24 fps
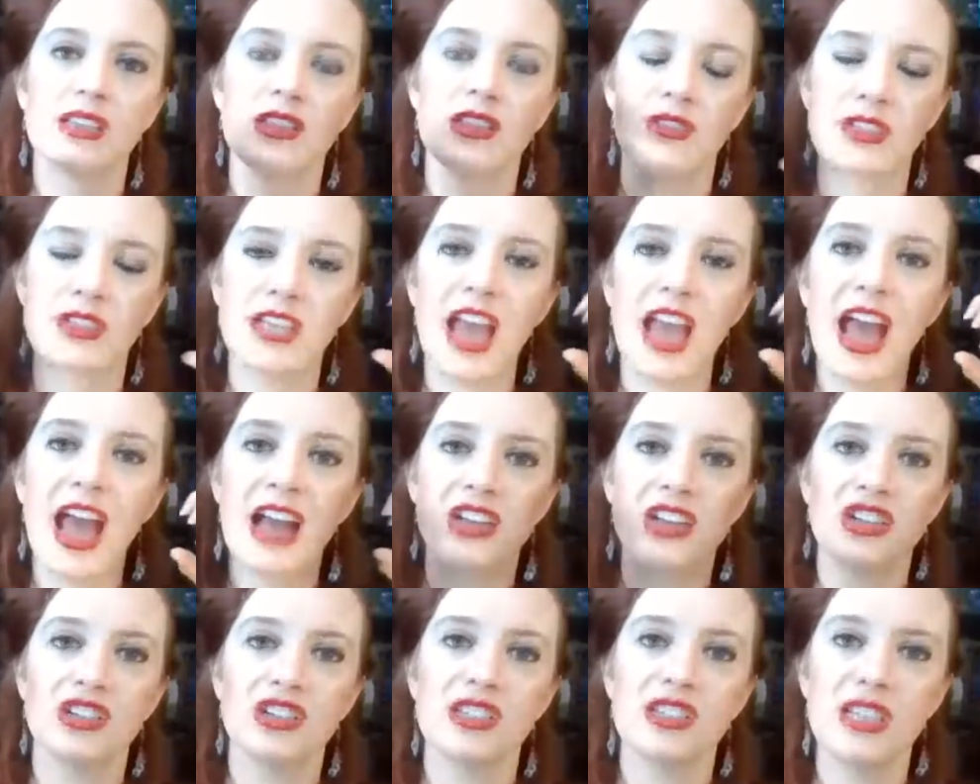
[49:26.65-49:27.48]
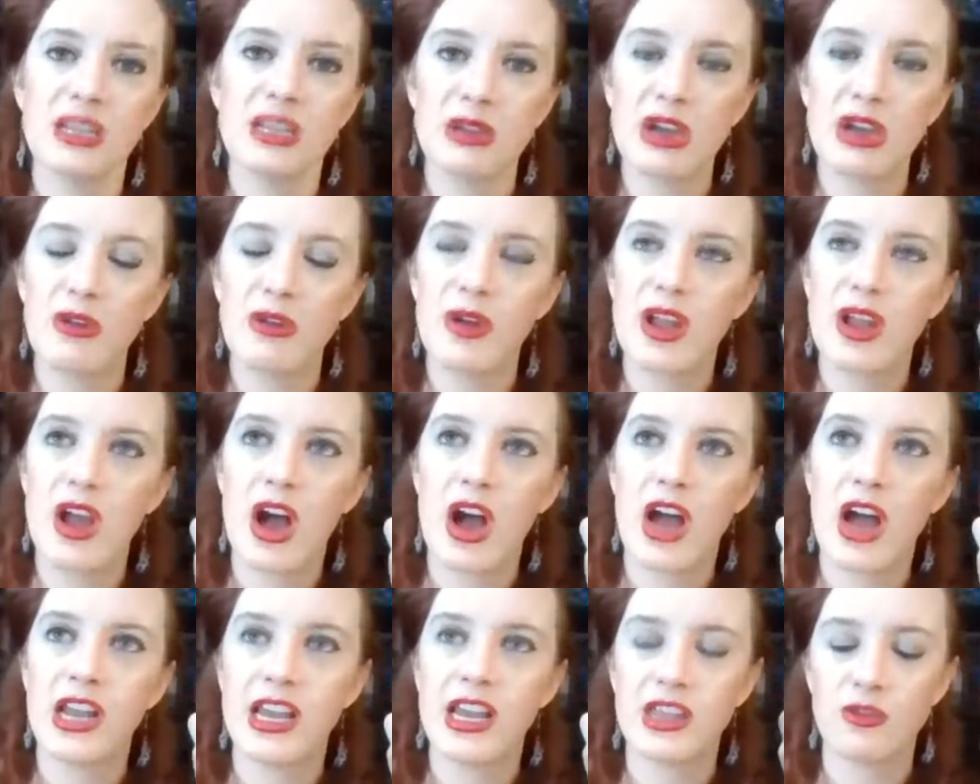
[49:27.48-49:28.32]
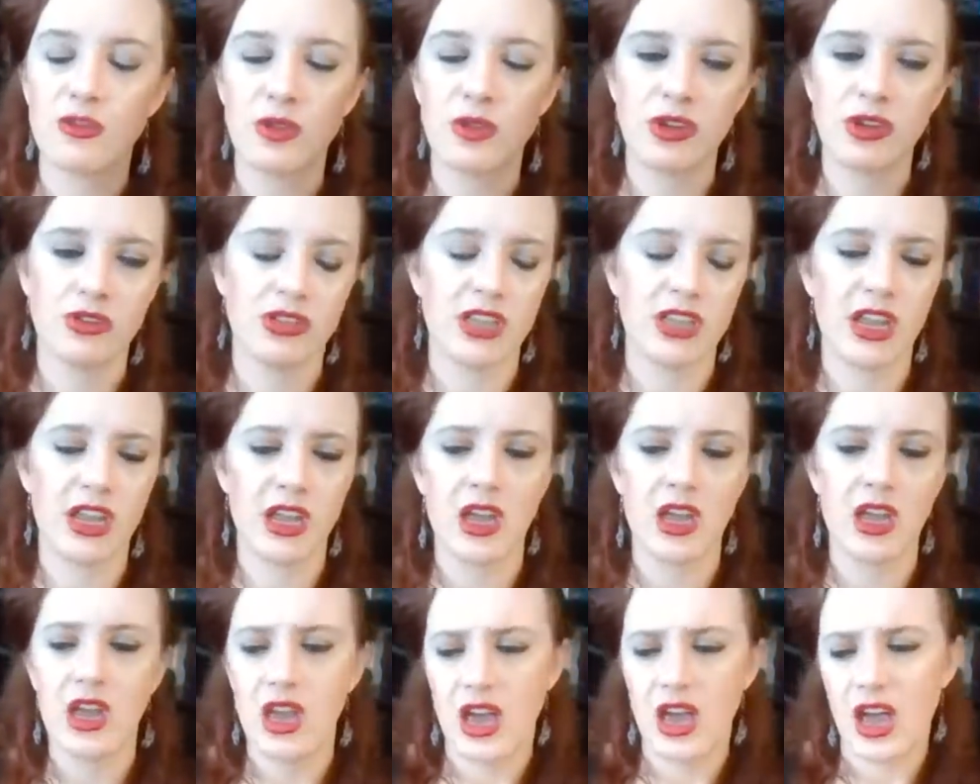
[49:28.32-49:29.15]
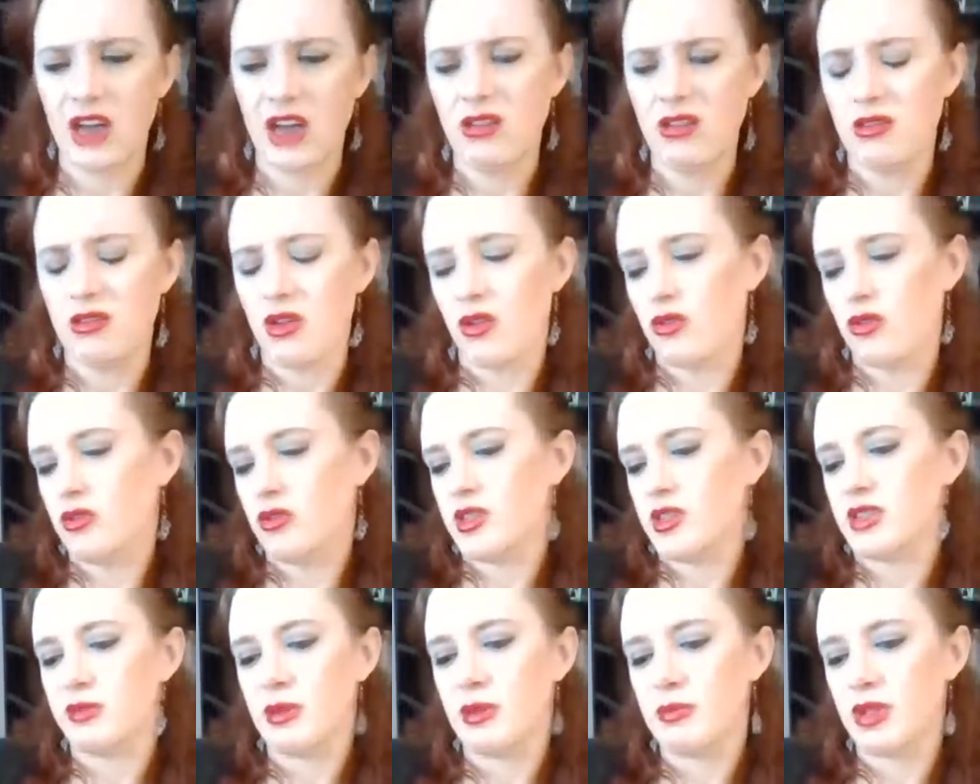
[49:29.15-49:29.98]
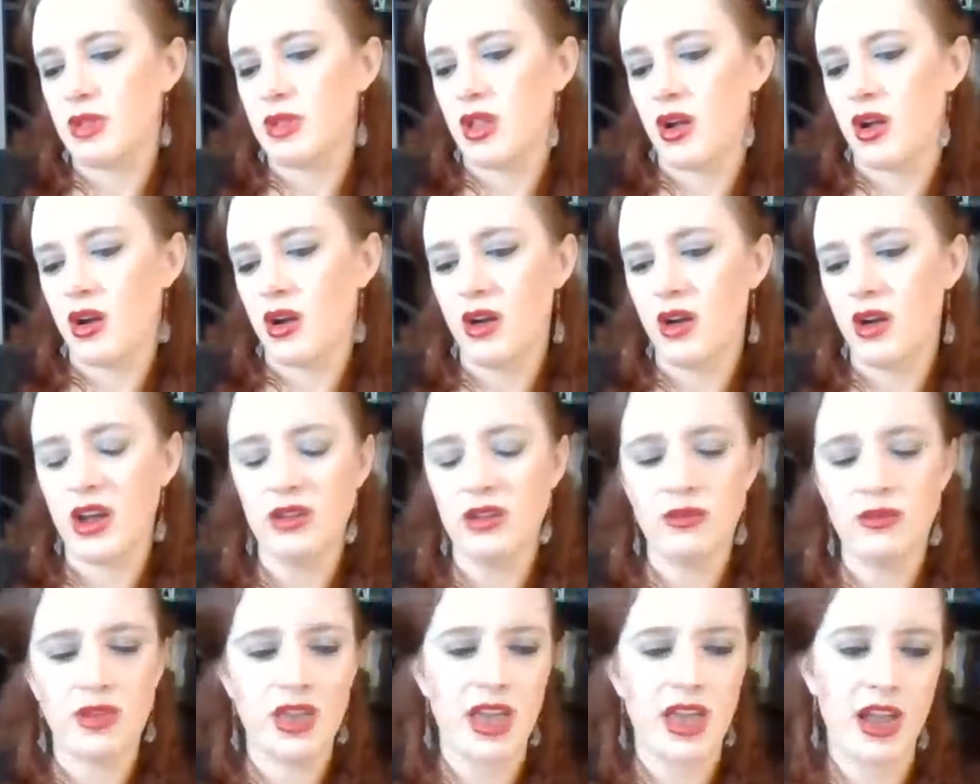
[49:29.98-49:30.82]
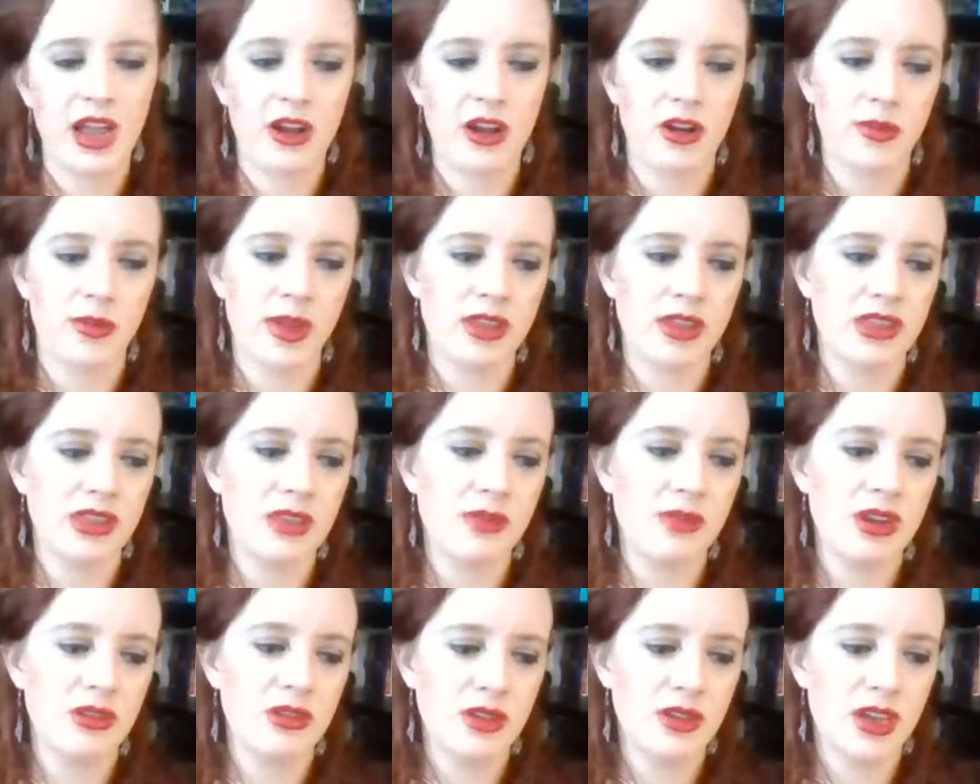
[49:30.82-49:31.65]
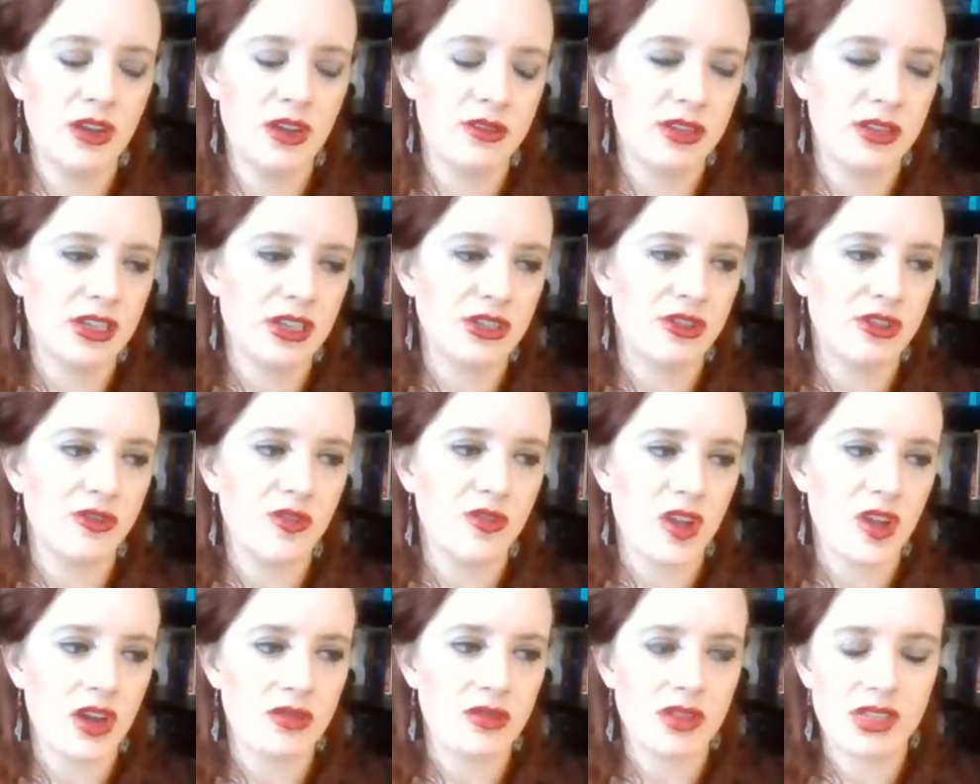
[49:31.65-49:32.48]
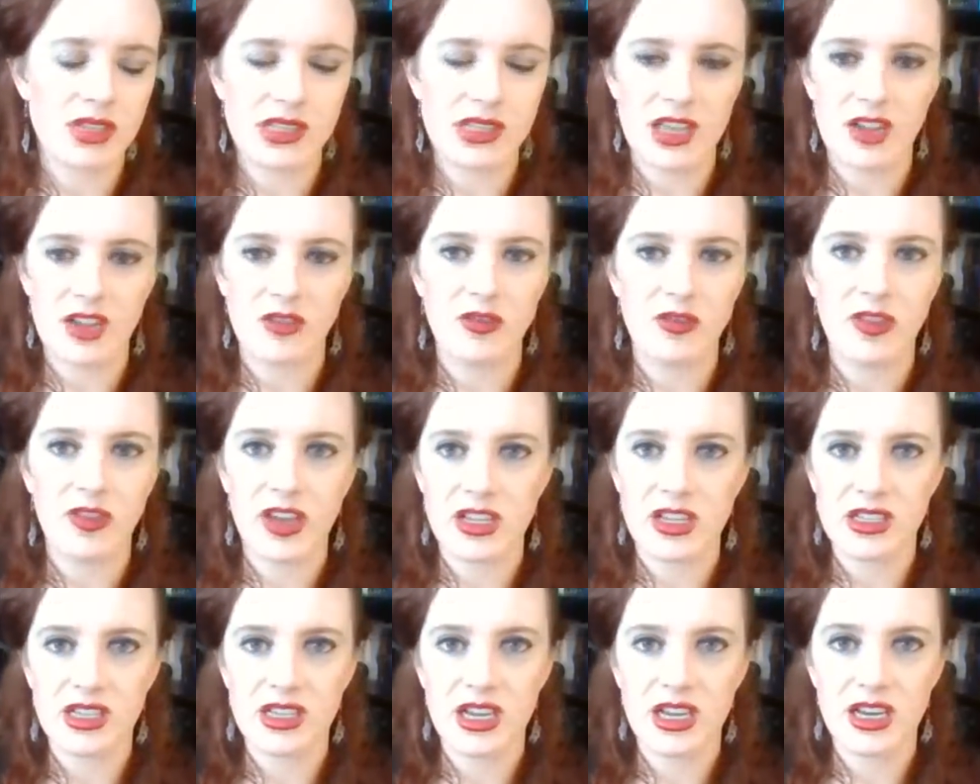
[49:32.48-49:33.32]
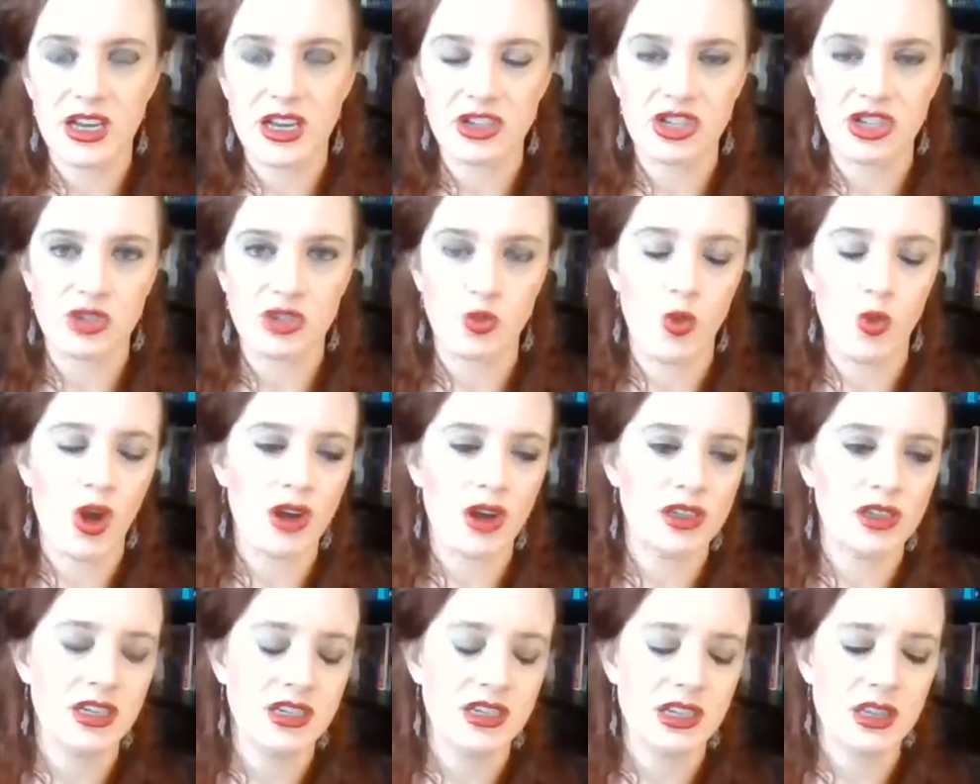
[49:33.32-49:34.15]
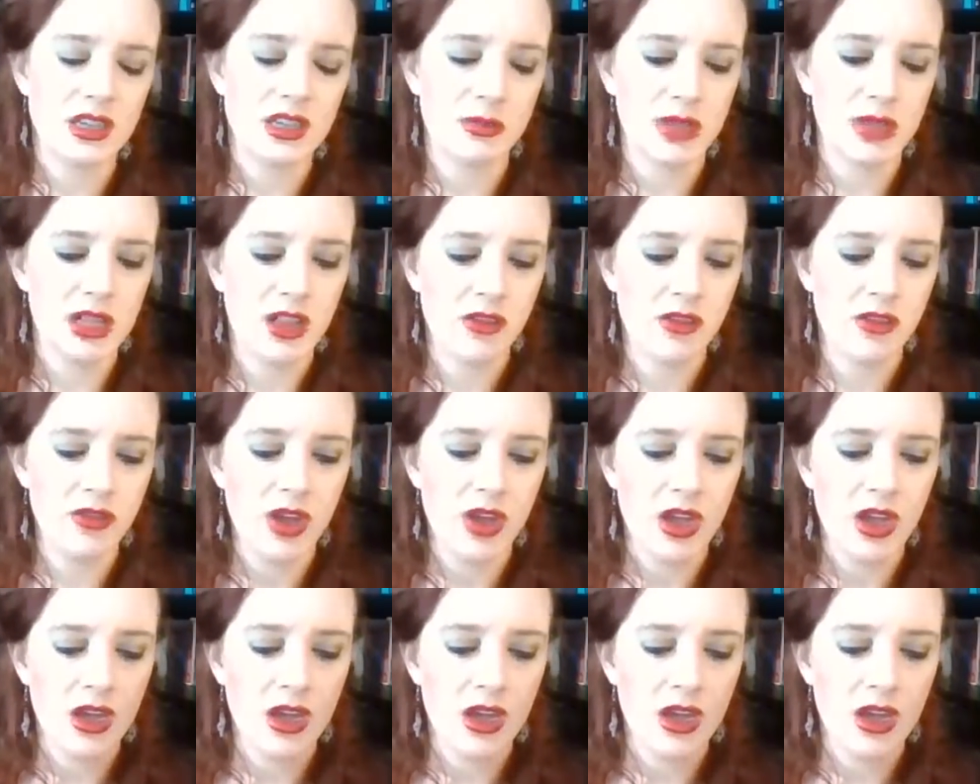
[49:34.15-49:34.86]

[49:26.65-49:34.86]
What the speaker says: There's action scene going on, and the reader's like, I don't know who these people are. I don't care about them. I don't care if they survive this like fight scene I just walked into the middle of.